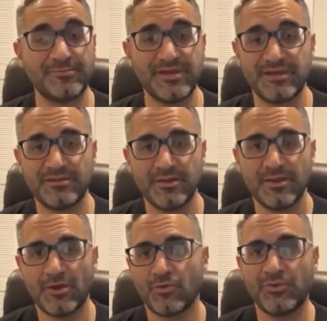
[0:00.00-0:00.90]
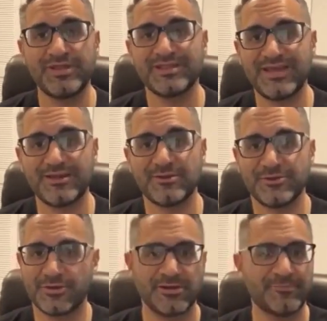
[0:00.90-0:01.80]
come in a week
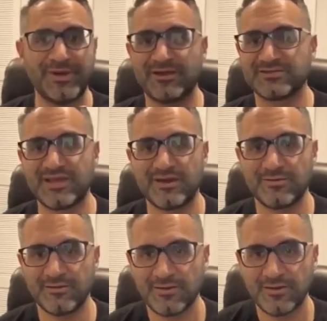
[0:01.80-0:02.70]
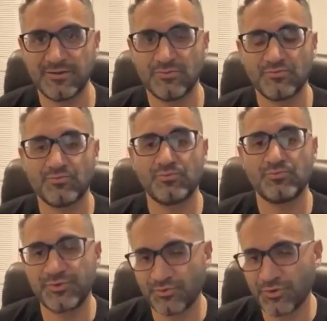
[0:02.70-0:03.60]
later, you're going to bounce out.
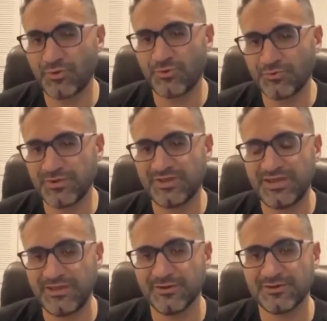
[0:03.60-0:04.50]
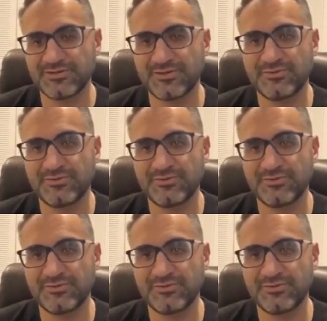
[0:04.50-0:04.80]
The goal really here